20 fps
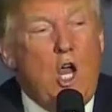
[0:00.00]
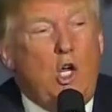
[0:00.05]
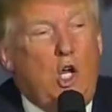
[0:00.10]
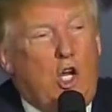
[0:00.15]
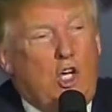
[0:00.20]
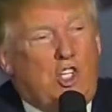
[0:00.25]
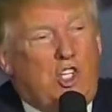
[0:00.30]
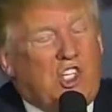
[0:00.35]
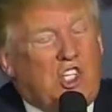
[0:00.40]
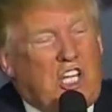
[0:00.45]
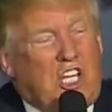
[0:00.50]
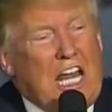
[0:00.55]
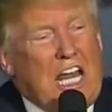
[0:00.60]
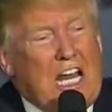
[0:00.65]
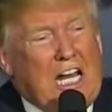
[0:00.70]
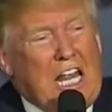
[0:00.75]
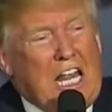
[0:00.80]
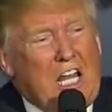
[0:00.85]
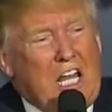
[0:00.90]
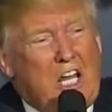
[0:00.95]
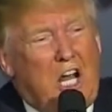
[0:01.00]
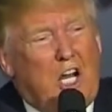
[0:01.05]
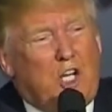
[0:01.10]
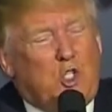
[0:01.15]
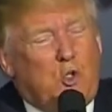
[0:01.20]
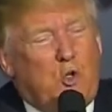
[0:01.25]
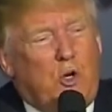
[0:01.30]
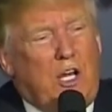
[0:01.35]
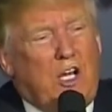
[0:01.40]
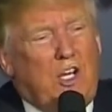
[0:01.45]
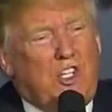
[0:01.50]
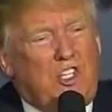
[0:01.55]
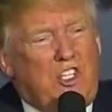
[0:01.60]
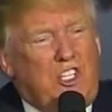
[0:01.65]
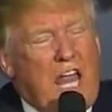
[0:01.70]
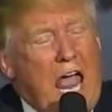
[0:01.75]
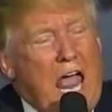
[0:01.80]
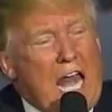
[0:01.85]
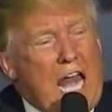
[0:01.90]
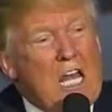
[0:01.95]
Your steel industry is
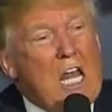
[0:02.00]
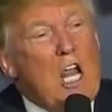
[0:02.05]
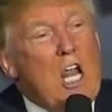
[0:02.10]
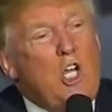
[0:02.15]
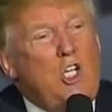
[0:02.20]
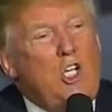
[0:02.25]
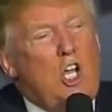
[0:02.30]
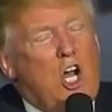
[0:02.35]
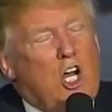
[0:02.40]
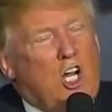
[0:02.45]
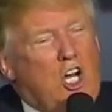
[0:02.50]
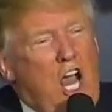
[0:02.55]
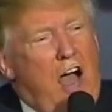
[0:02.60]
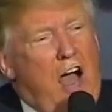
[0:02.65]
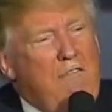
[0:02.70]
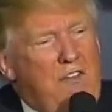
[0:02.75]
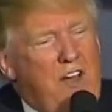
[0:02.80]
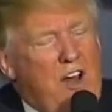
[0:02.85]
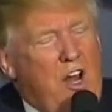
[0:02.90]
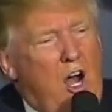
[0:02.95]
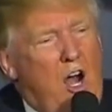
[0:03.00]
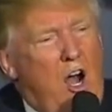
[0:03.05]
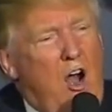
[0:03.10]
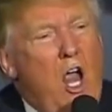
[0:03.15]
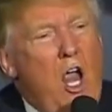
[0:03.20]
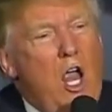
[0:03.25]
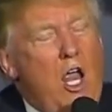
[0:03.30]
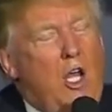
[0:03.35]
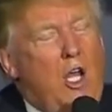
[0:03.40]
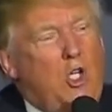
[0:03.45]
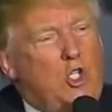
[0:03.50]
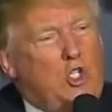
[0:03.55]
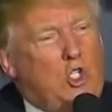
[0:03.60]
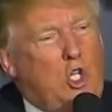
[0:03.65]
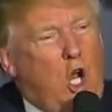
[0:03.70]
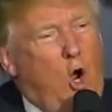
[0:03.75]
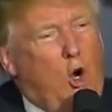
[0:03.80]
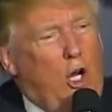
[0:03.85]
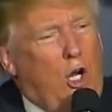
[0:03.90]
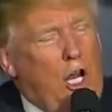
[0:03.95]
dead. Your governor is
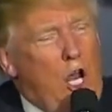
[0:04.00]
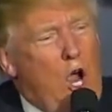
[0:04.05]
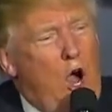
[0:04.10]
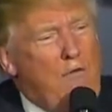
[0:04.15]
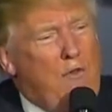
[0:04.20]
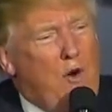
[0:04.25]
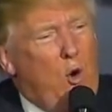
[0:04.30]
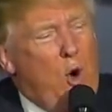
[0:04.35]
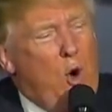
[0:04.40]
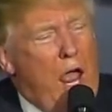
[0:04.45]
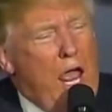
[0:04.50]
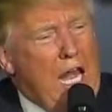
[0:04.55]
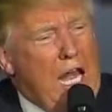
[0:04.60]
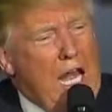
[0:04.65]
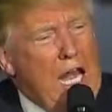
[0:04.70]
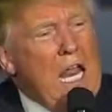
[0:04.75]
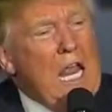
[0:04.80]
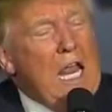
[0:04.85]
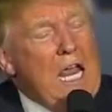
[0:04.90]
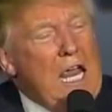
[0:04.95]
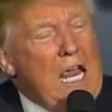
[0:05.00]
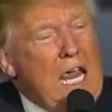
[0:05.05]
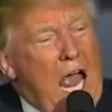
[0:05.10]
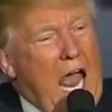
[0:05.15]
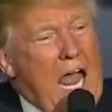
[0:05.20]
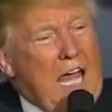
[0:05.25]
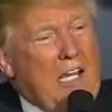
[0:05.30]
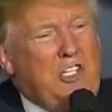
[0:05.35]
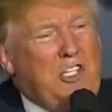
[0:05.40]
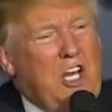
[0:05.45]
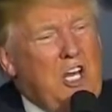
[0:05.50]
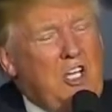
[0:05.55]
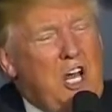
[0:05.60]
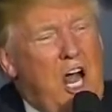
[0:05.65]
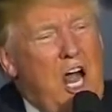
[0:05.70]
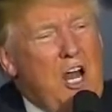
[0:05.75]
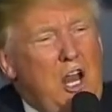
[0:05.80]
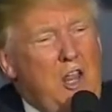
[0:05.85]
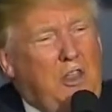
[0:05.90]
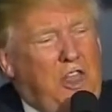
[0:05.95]
totally overrated. He hasn't
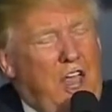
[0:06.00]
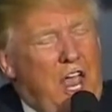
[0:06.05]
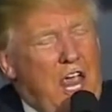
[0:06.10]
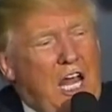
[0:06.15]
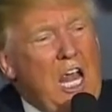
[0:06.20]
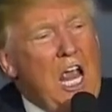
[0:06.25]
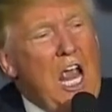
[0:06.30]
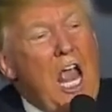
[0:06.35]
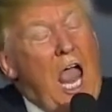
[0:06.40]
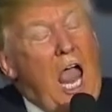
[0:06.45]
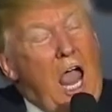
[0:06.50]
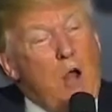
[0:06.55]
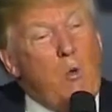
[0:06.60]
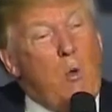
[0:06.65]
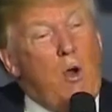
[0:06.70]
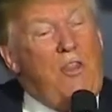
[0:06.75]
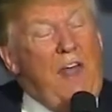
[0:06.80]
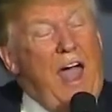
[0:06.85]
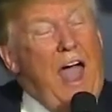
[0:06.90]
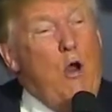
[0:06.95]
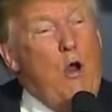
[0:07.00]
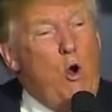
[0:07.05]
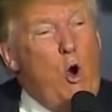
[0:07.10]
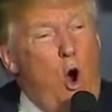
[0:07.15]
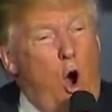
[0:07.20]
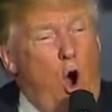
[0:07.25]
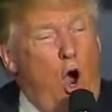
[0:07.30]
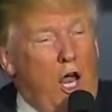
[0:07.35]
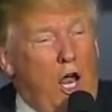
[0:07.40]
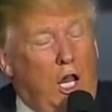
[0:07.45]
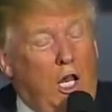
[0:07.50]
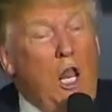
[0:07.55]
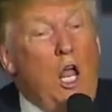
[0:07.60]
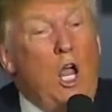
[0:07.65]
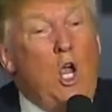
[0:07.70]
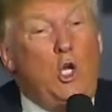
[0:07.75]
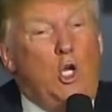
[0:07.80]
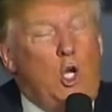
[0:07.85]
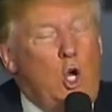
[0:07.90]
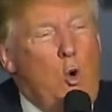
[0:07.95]
done a thing. And without oil,
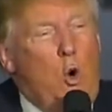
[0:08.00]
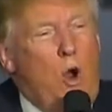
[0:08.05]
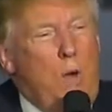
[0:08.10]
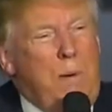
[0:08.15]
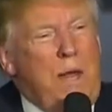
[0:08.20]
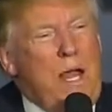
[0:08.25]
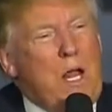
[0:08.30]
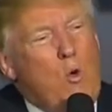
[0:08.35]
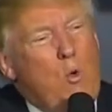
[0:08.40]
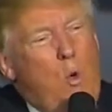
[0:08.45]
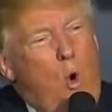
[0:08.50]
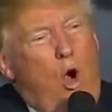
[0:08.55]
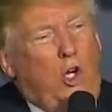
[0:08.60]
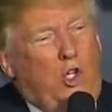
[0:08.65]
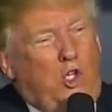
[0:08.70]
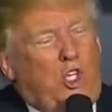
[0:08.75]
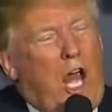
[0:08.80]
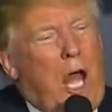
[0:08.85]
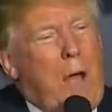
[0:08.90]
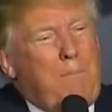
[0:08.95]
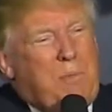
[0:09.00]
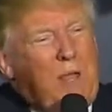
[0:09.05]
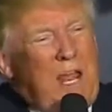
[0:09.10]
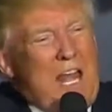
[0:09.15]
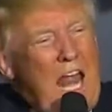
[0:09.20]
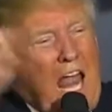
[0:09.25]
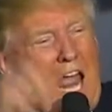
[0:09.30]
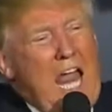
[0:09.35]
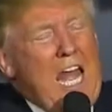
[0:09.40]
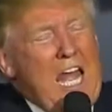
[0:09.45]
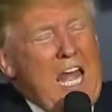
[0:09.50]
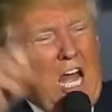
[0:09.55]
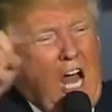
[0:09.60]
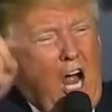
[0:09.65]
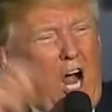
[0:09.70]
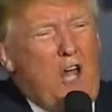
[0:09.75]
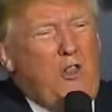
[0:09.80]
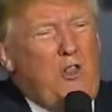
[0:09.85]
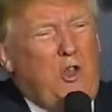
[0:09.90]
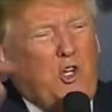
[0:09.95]
you would be in worse shape than any
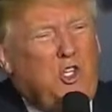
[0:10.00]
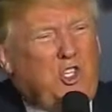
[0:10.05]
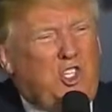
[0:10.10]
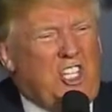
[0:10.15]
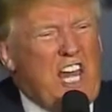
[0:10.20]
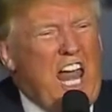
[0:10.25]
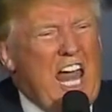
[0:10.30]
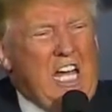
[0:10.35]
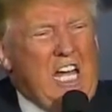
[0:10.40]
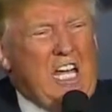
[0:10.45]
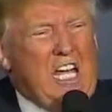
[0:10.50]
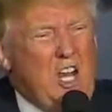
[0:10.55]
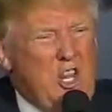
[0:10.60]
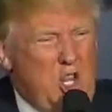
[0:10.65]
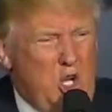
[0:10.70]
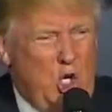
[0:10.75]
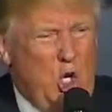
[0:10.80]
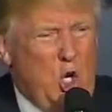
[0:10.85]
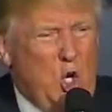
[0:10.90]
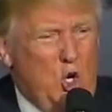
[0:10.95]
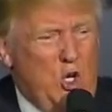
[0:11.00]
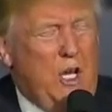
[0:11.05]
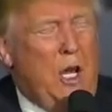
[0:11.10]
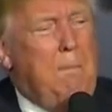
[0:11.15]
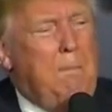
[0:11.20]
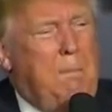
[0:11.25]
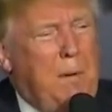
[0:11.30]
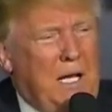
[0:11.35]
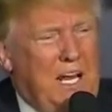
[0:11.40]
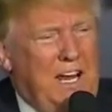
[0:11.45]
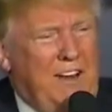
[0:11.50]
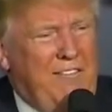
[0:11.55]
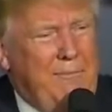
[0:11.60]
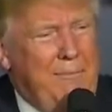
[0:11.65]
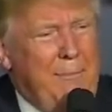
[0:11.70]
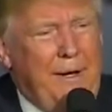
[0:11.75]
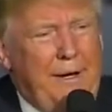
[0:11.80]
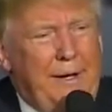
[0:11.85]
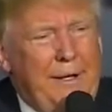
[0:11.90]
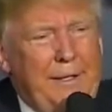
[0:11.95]
other state in the union, believe
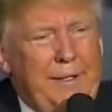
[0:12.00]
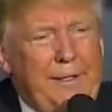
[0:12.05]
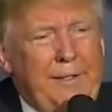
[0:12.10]
me.